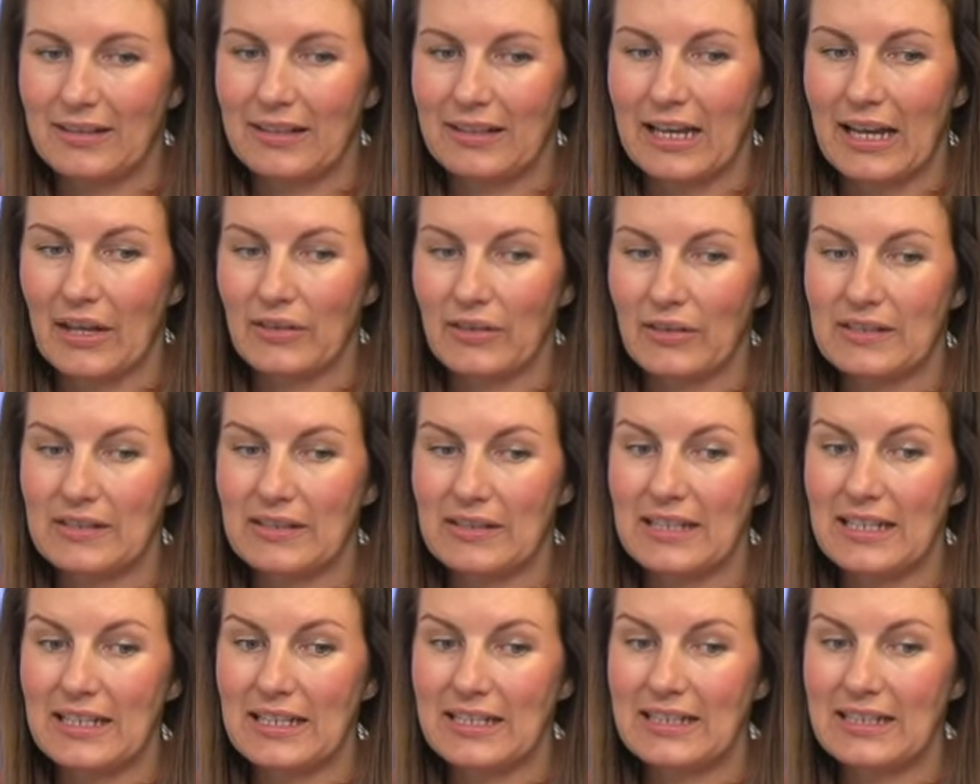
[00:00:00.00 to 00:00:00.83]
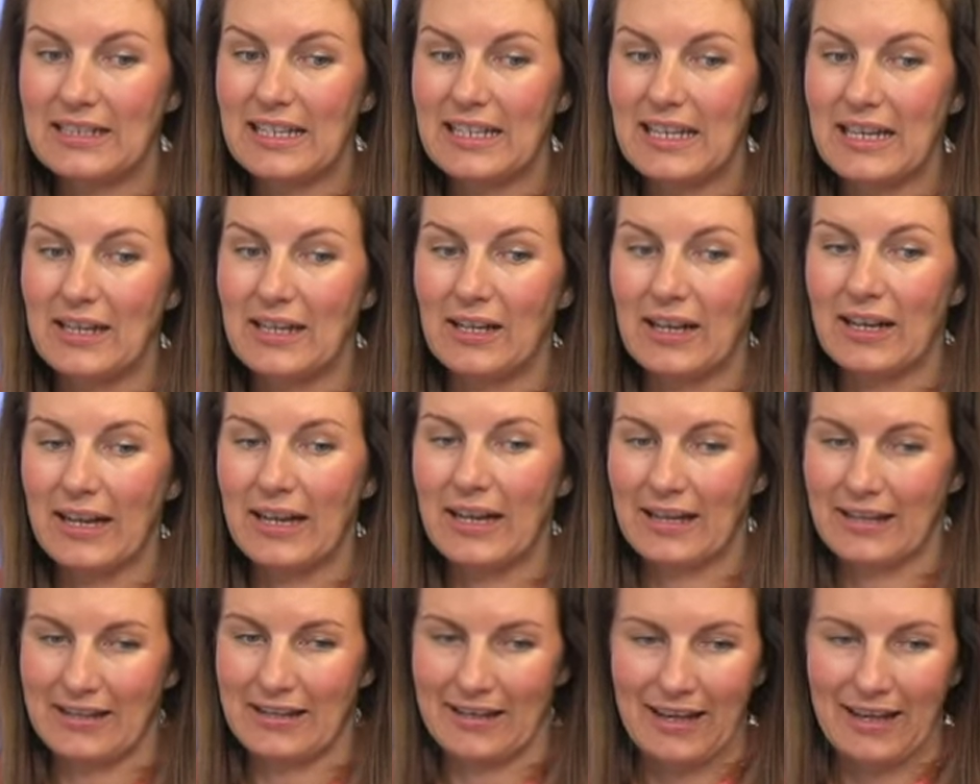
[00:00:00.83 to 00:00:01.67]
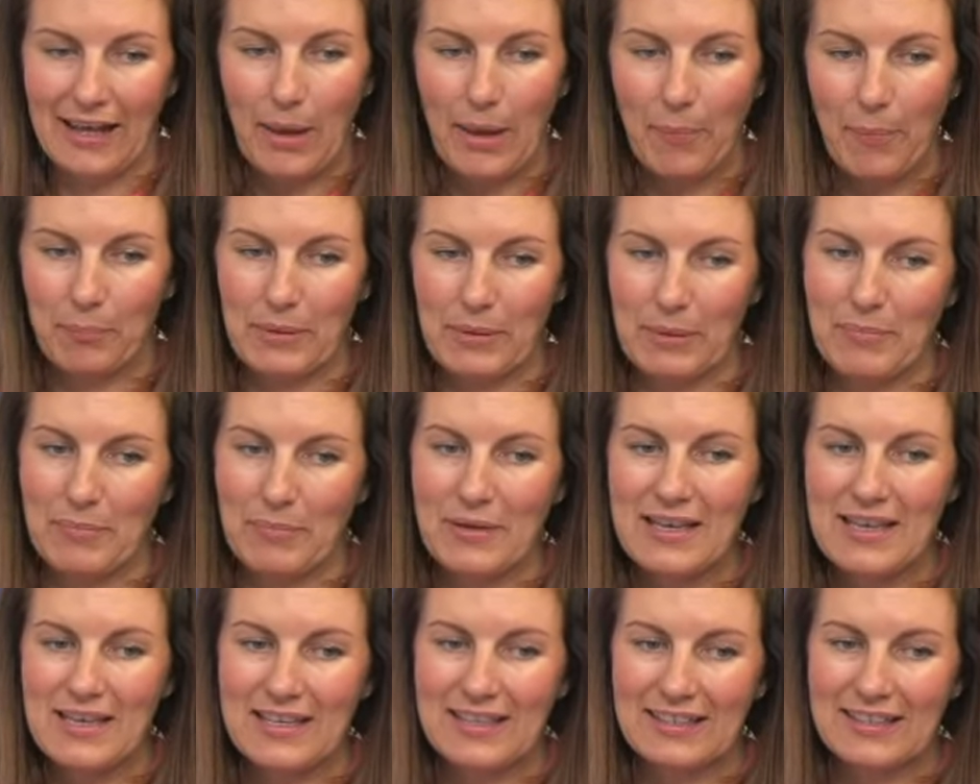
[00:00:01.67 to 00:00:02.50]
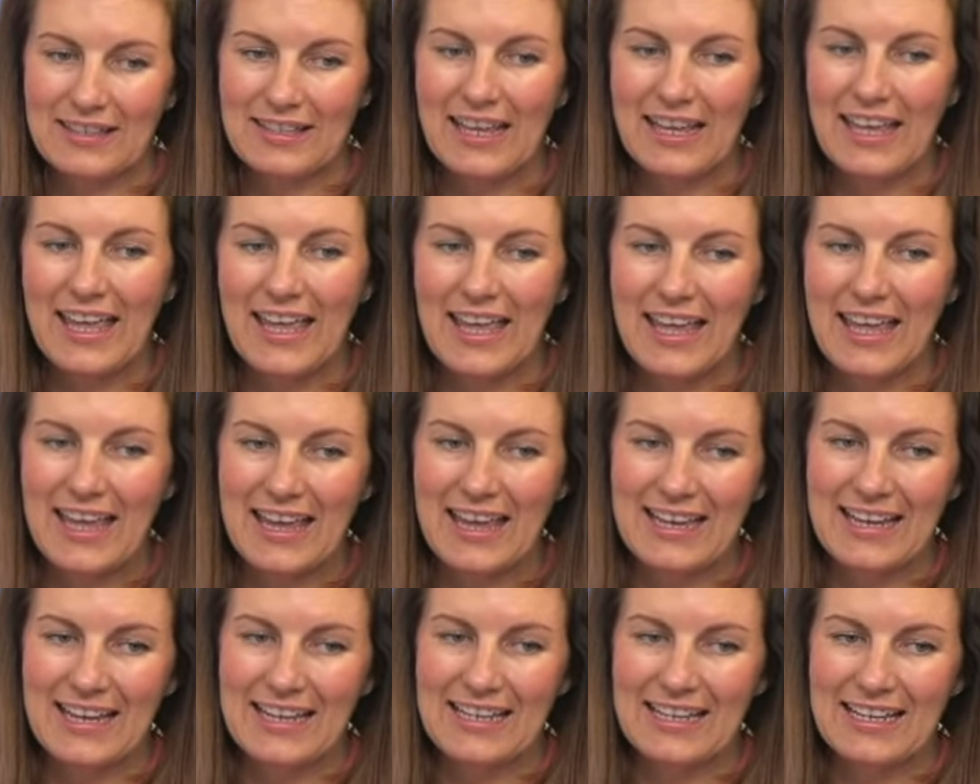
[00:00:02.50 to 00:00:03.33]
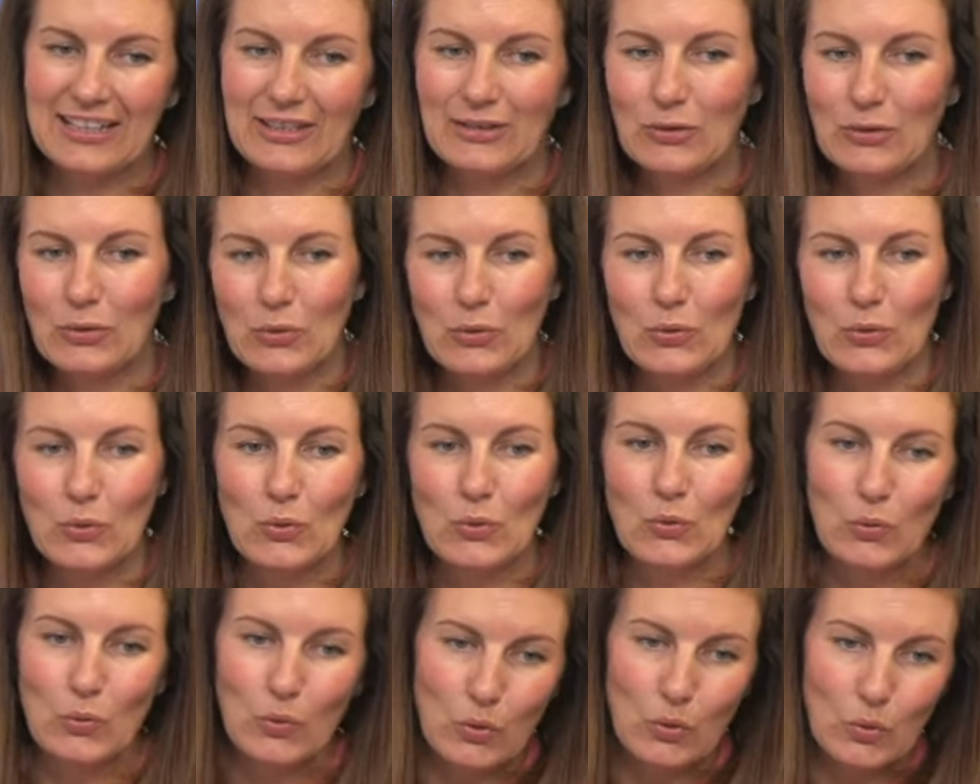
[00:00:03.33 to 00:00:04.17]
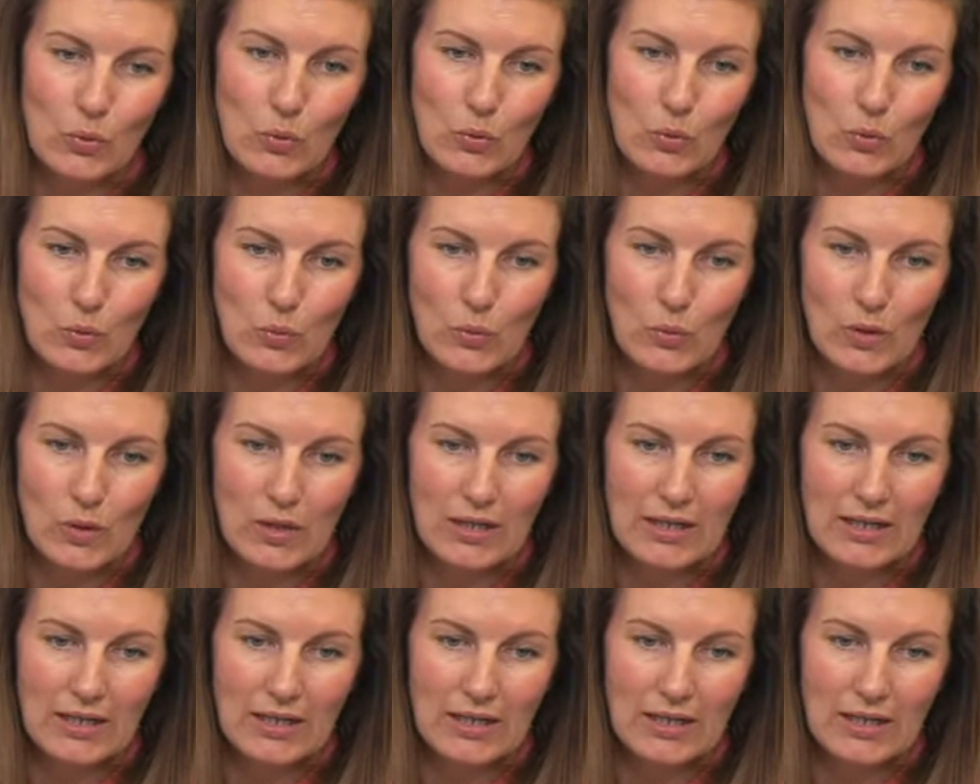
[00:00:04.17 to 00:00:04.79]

Kathy's 60. Happy birthday to you.